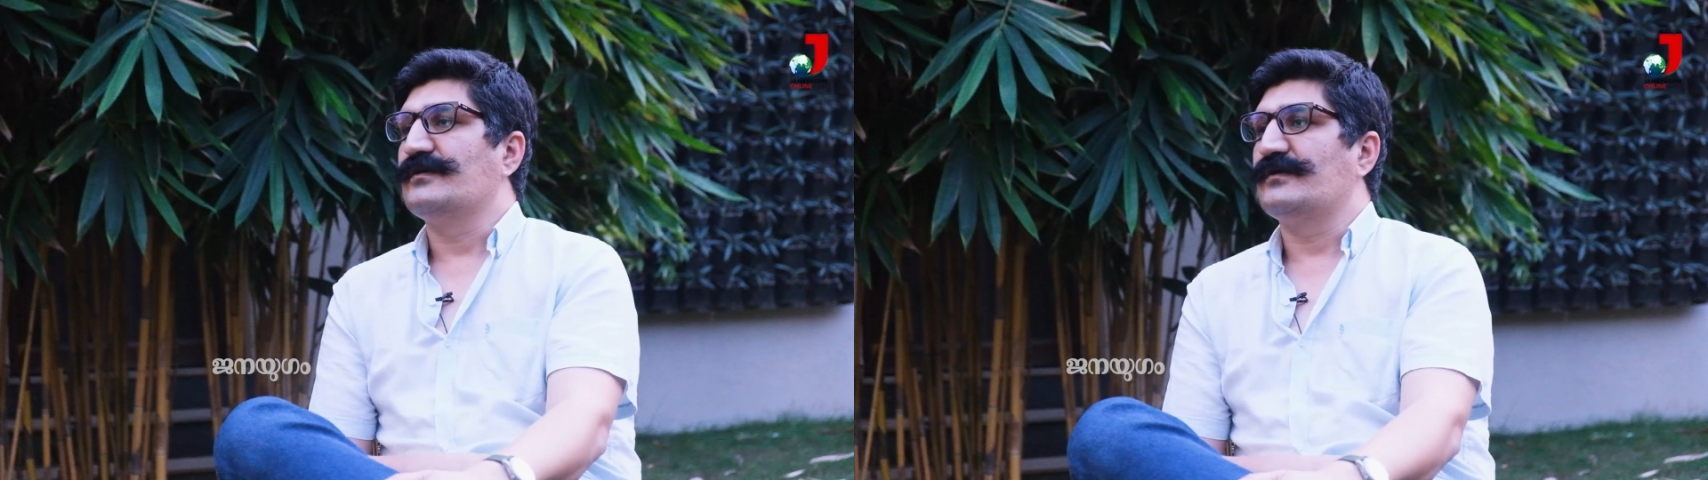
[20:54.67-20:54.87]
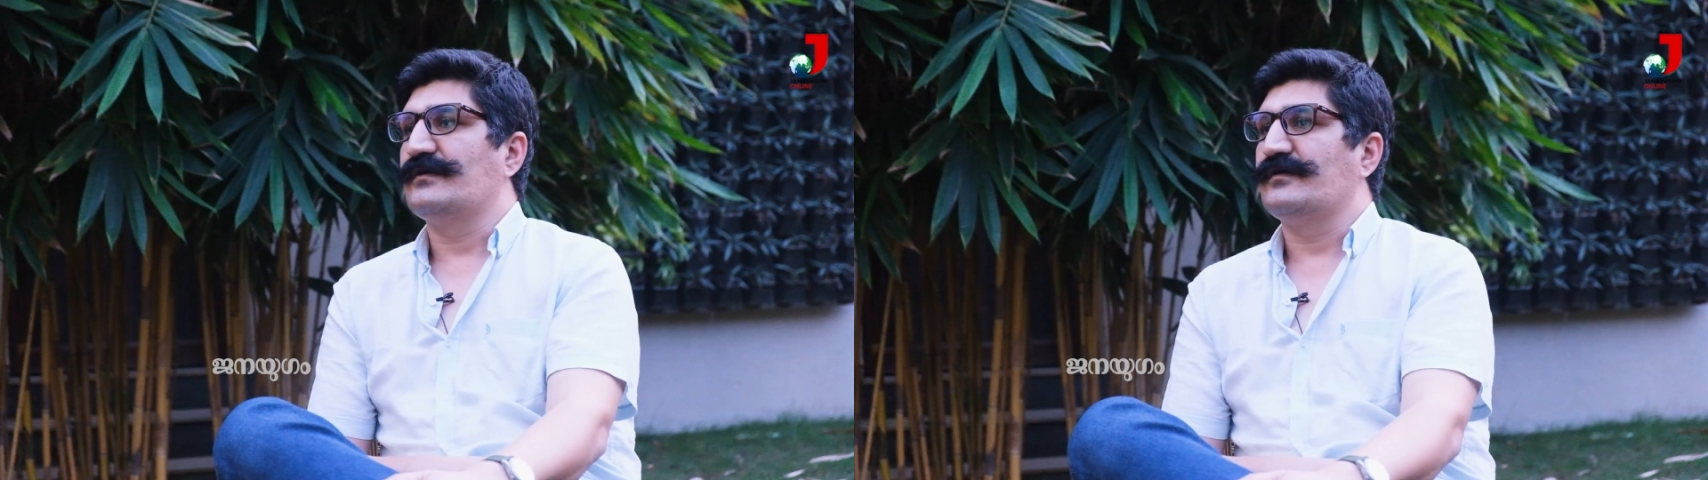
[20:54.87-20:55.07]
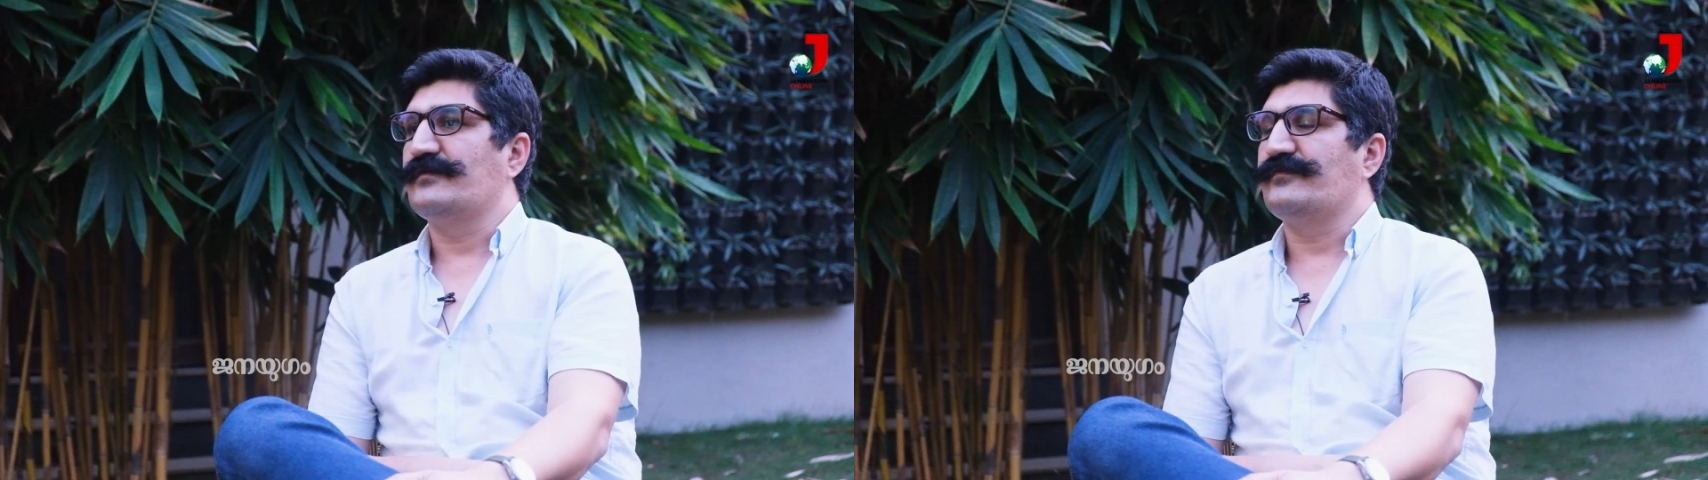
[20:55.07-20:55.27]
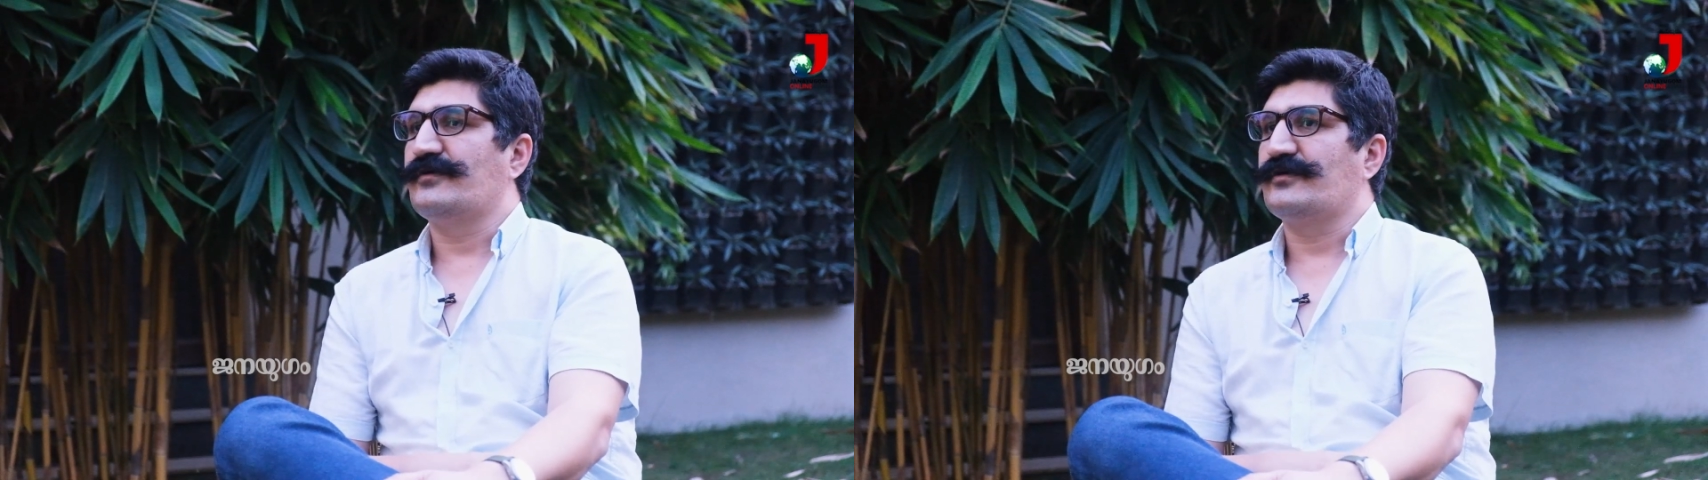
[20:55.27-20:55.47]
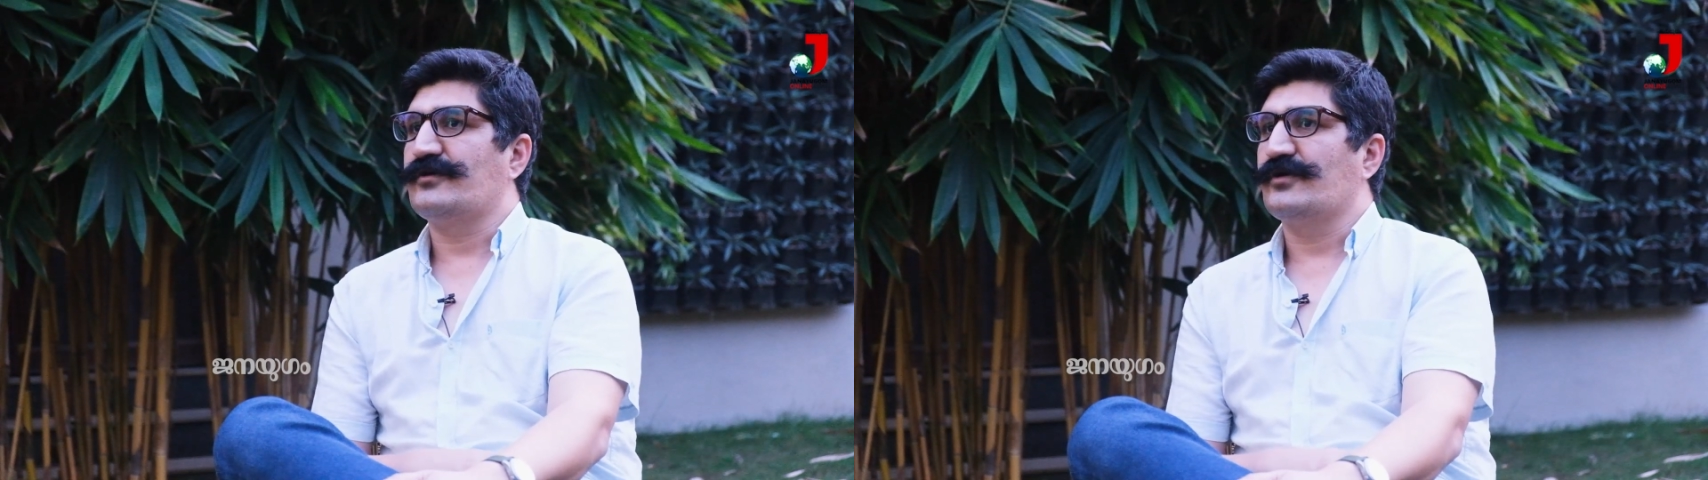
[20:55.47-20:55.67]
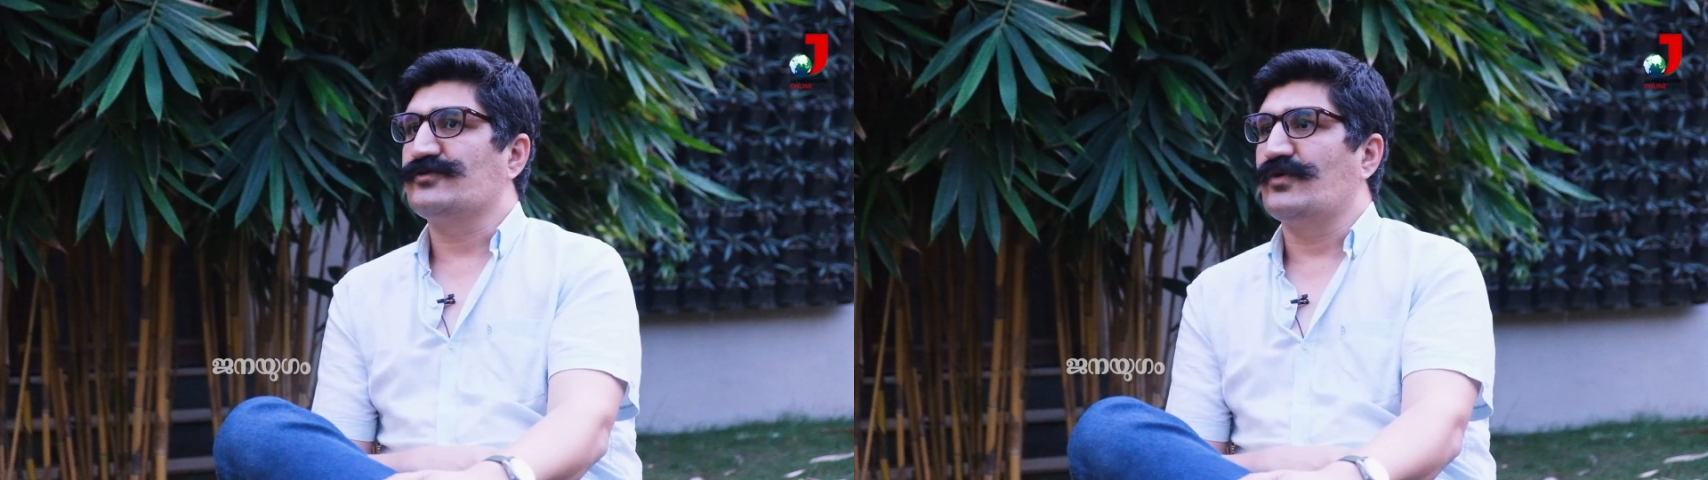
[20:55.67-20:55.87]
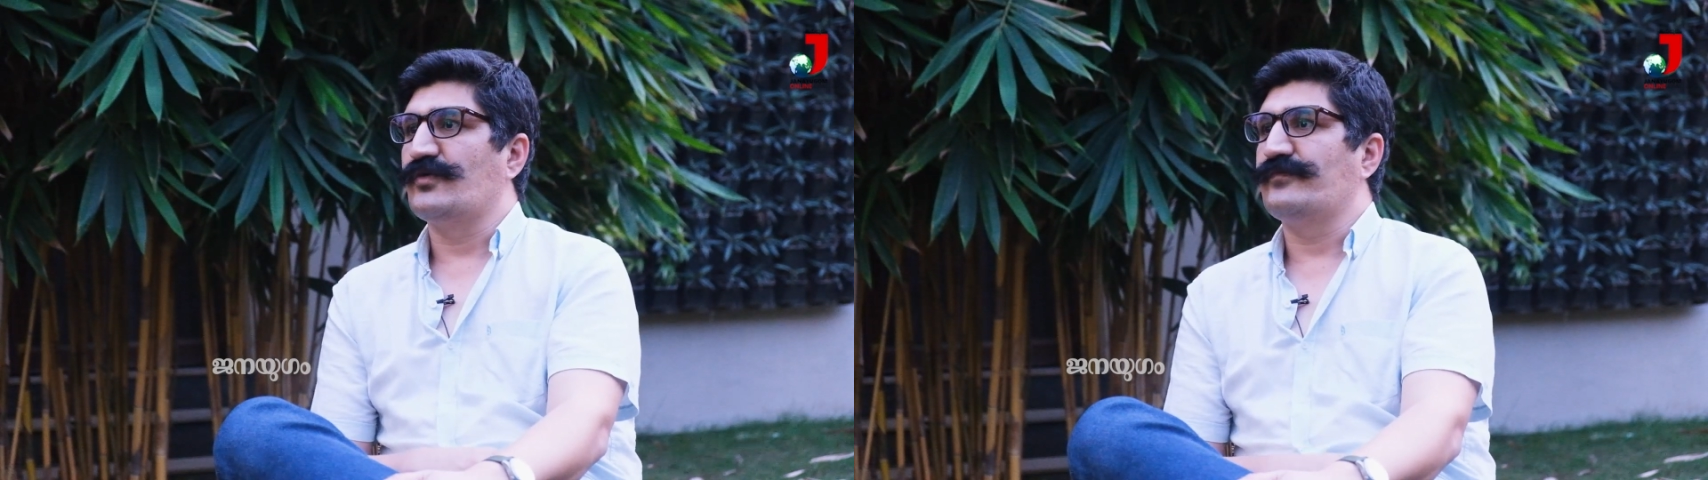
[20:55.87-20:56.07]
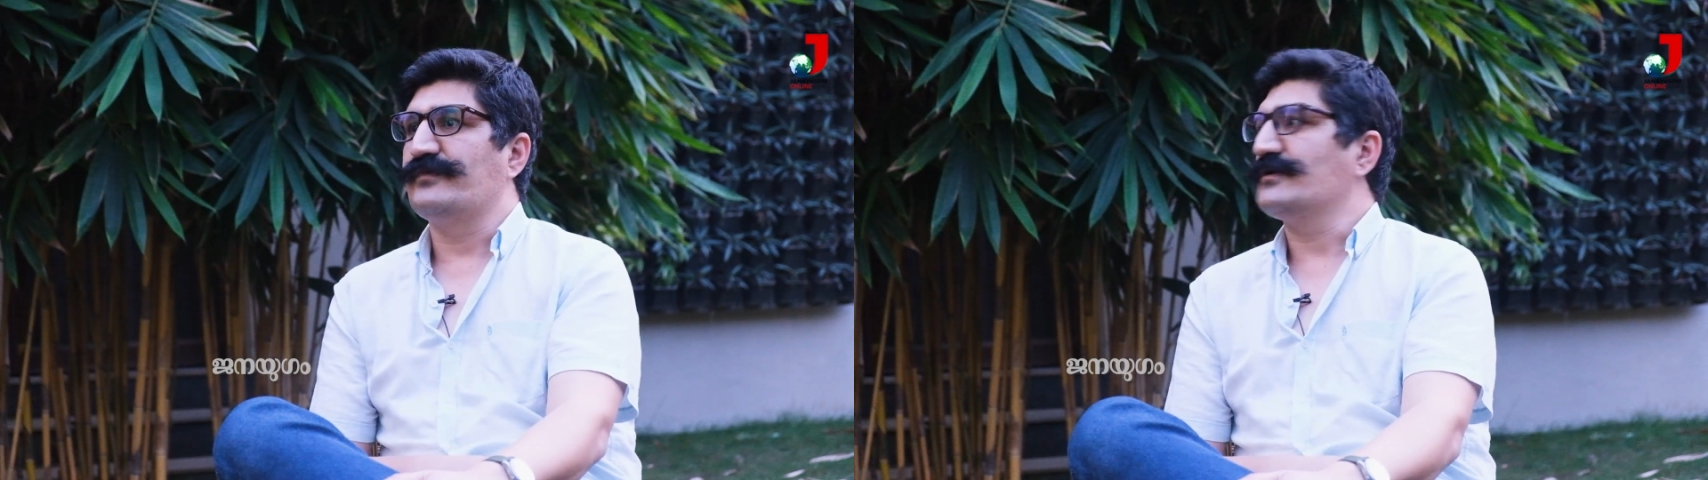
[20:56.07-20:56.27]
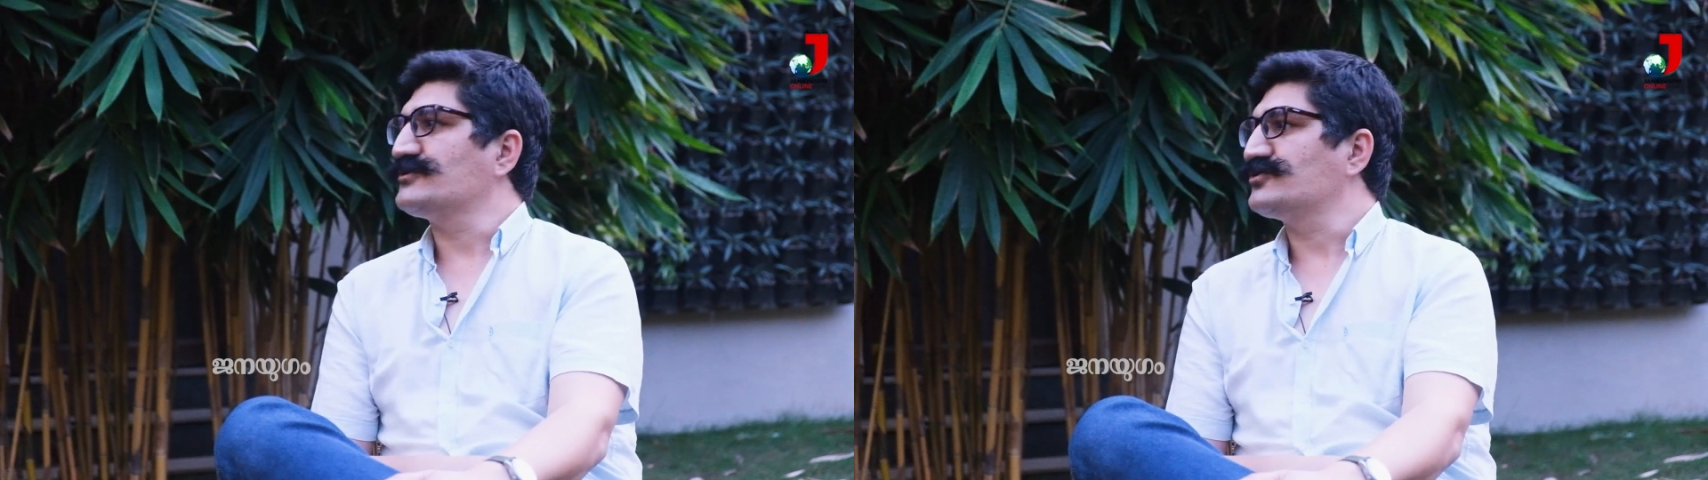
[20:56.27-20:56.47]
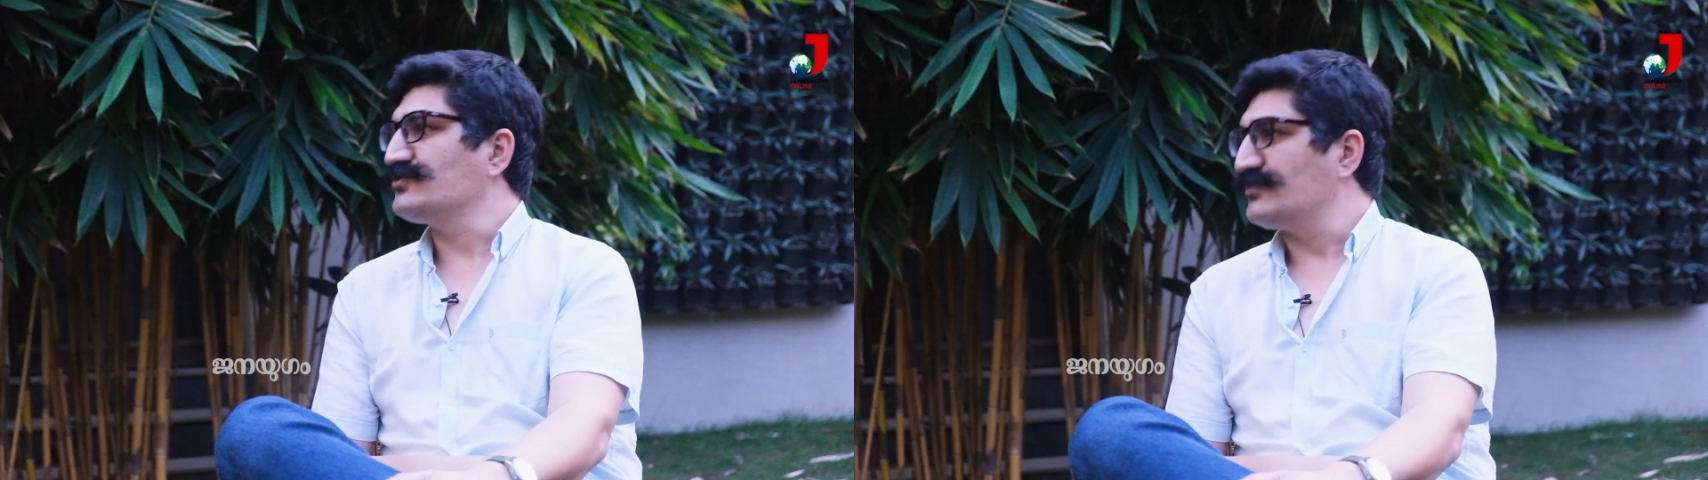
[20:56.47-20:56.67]
we are not all, we
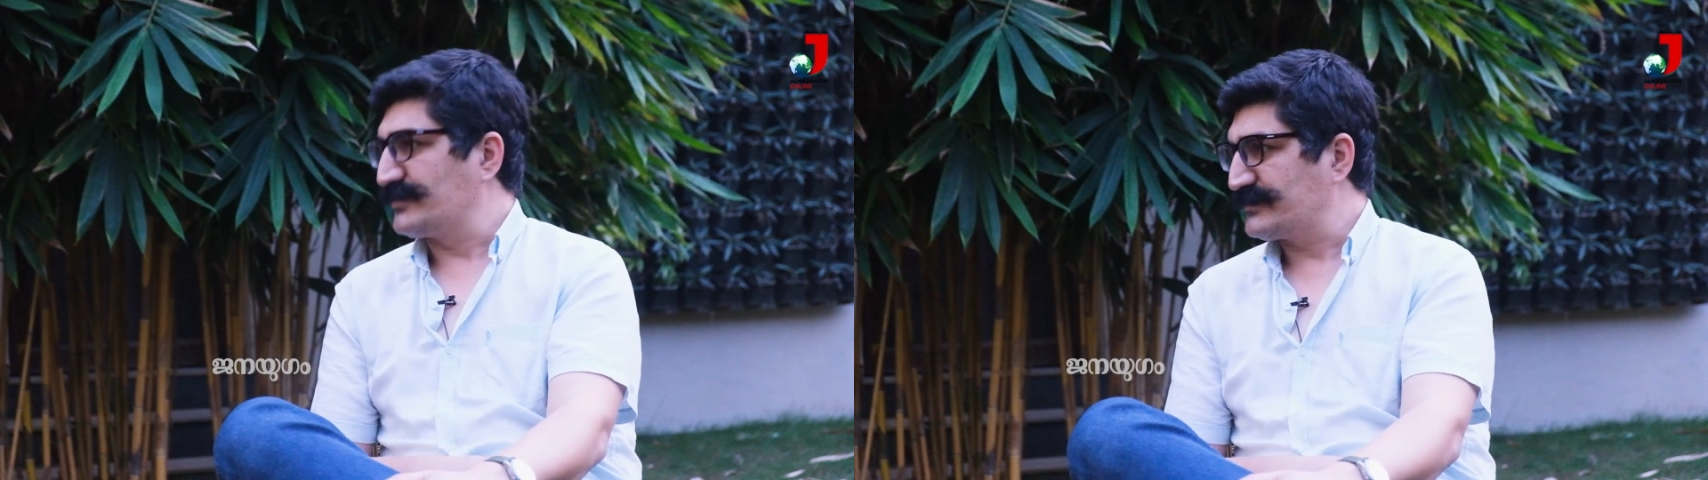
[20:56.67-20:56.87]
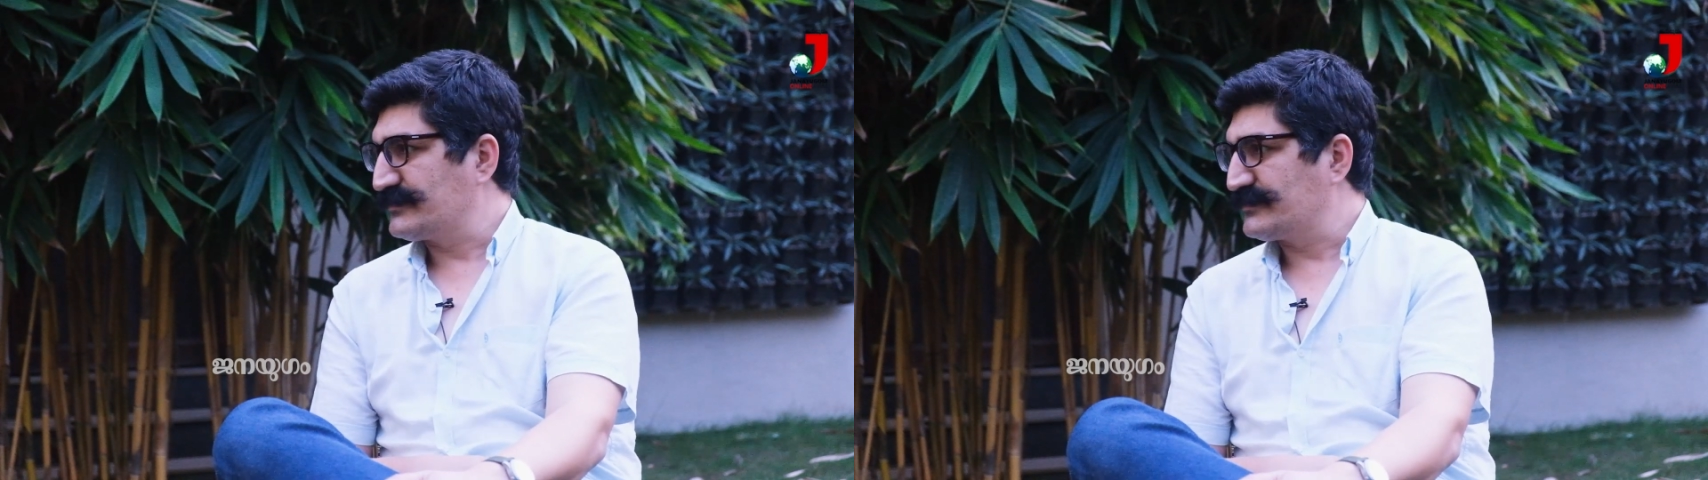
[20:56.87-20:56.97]
are sure,